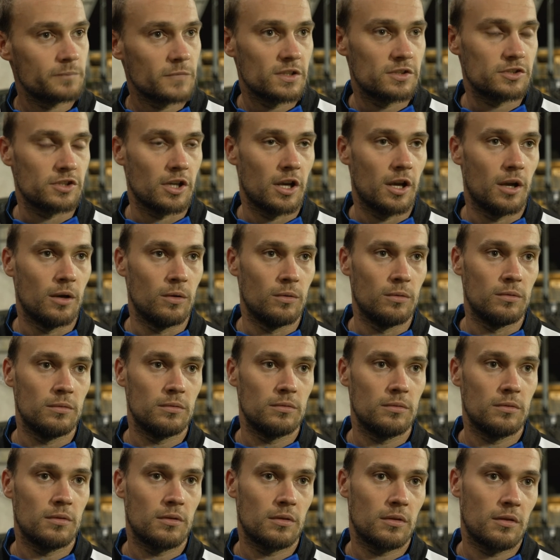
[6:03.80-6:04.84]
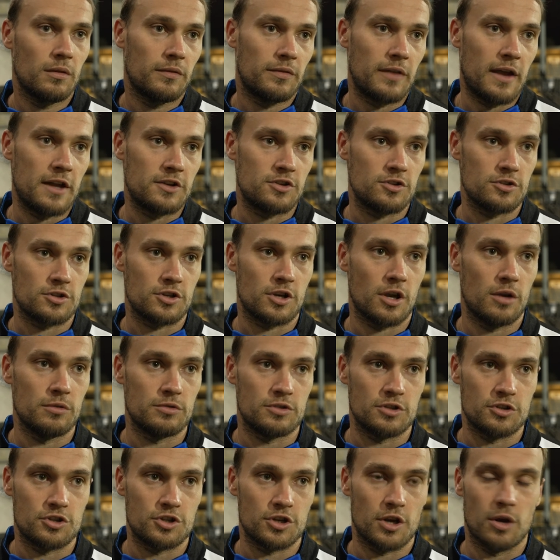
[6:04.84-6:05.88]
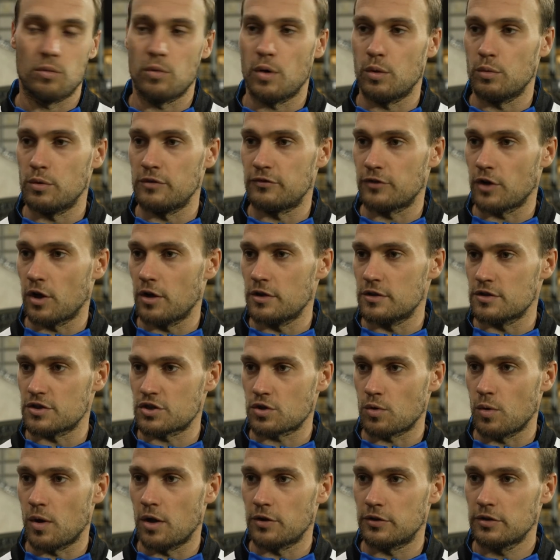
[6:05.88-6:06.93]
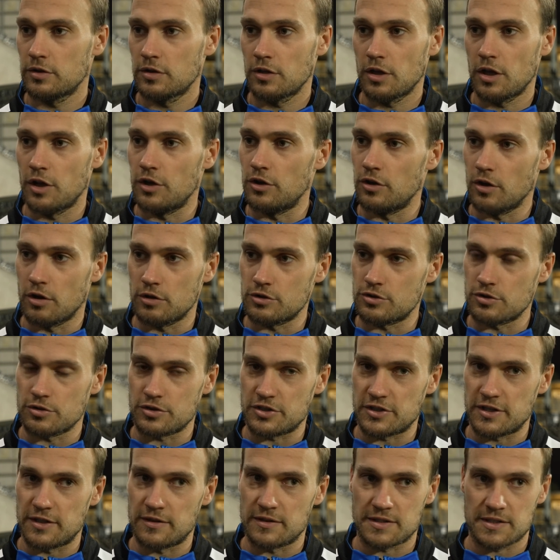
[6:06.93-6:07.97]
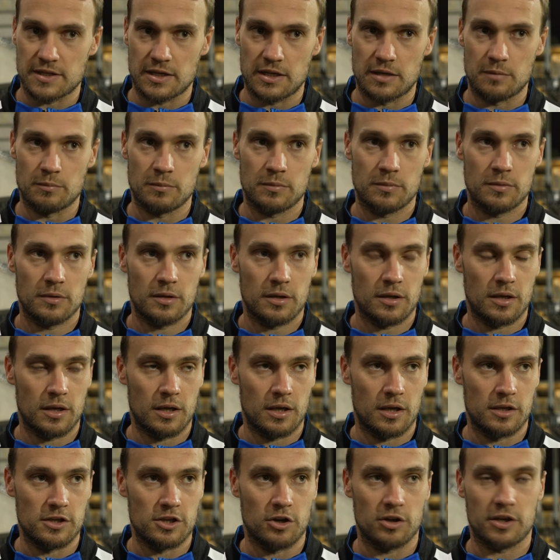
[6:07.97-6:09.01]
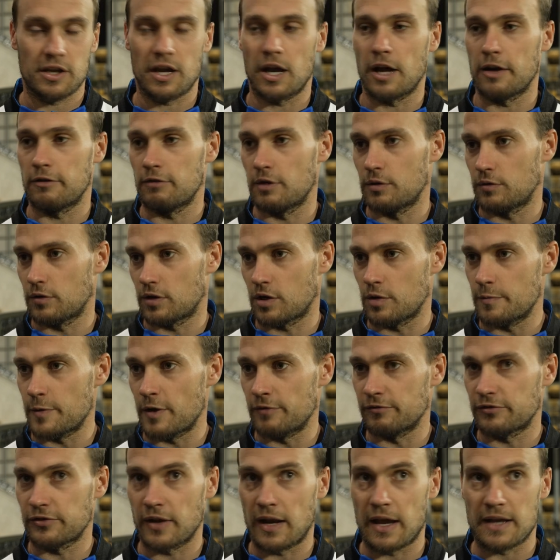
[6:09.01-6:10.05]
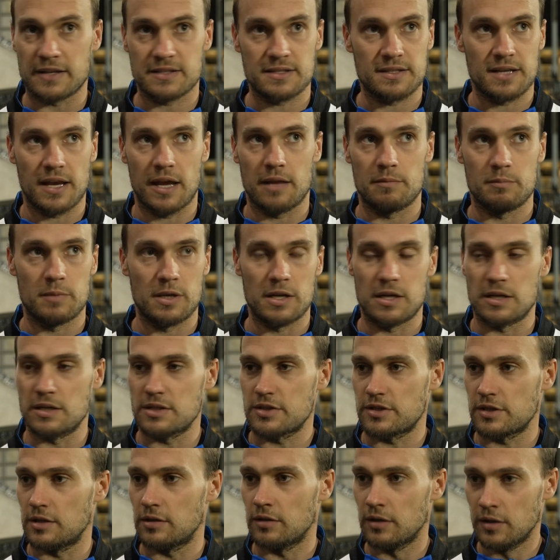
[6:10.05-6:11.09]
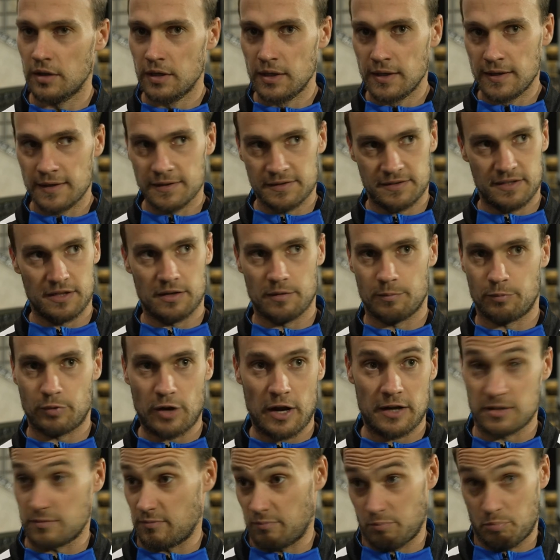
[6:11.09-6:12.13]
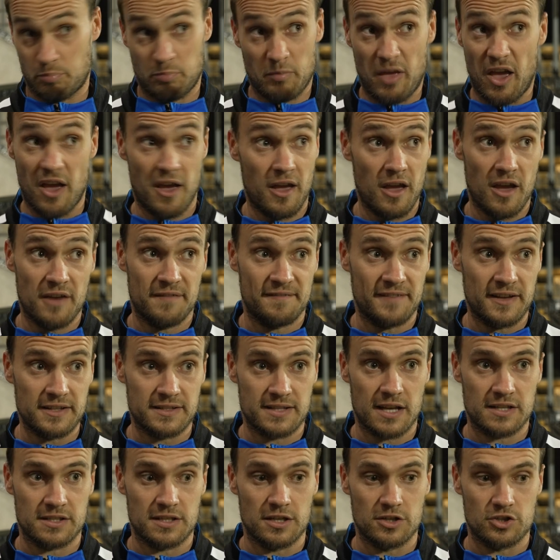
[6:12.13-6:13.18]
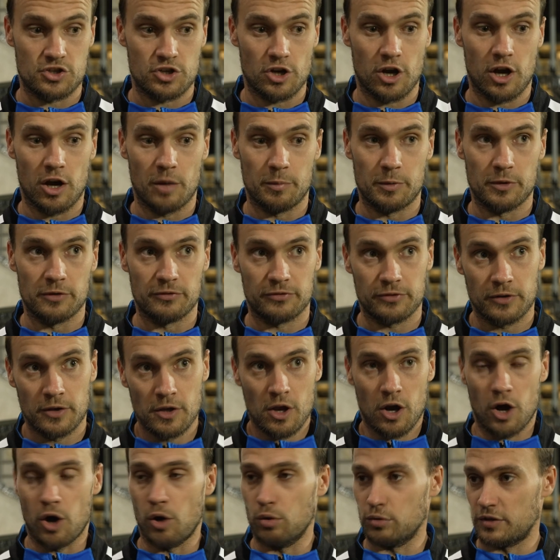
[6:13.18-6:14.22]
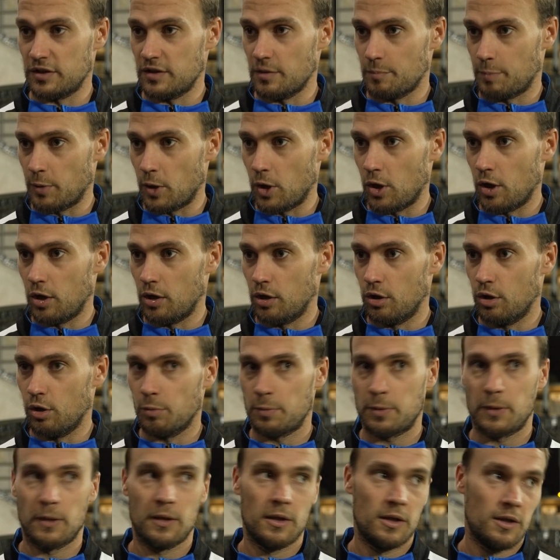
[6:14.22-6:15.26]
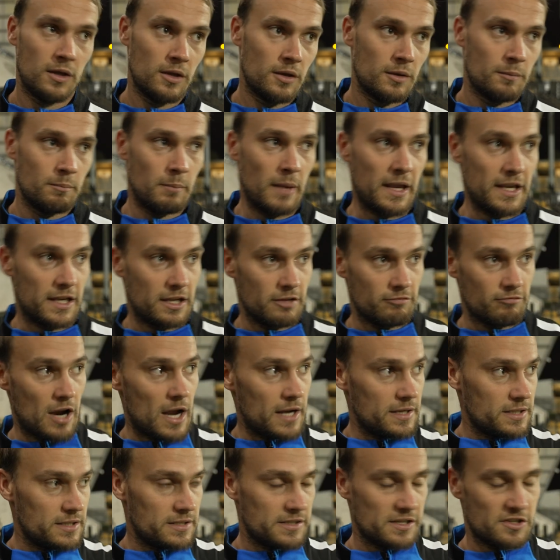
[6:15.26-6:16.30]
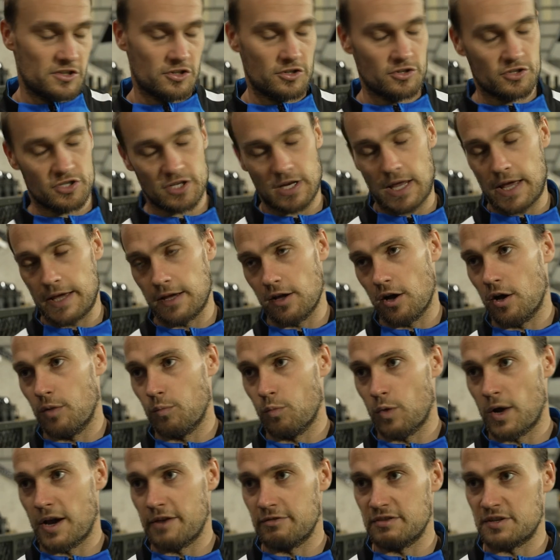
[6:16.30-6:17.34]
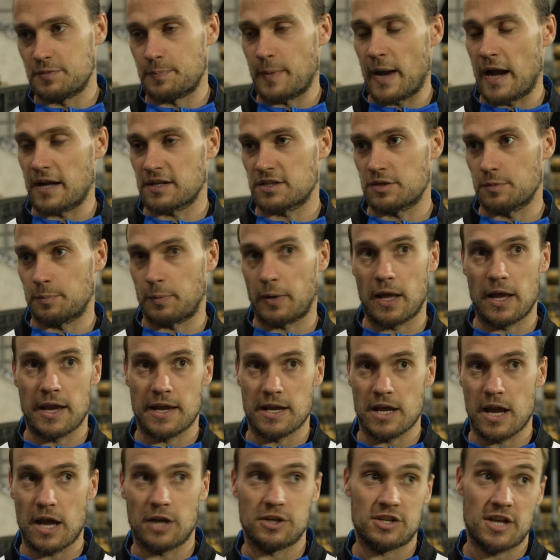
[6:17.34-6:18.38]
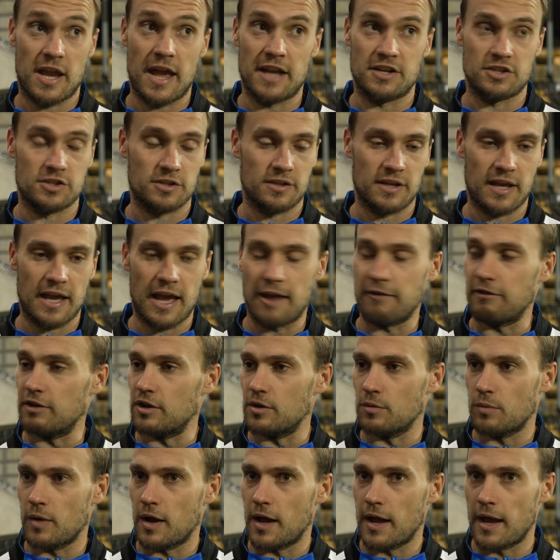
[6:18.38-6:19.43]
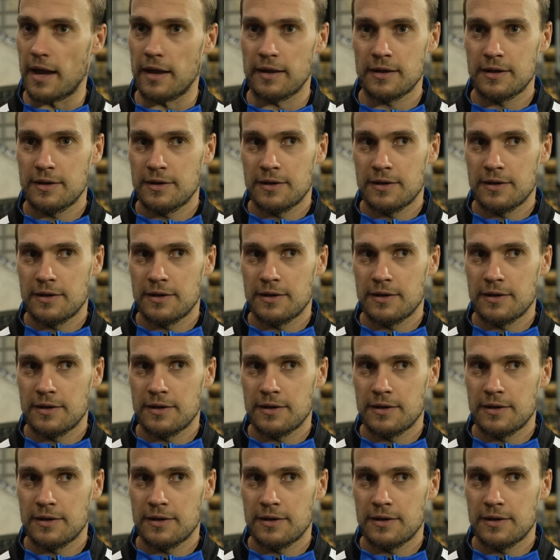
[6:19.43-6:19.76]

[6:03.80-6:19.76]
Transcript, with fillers: so that just goes to show what we've got in the squad and not just in the team. Uh, you got Cairo that come on for the last 10 minutes and did a brand, a fantastic job of holding the ball up, making right decisions late on where he's back to play, edge of the area where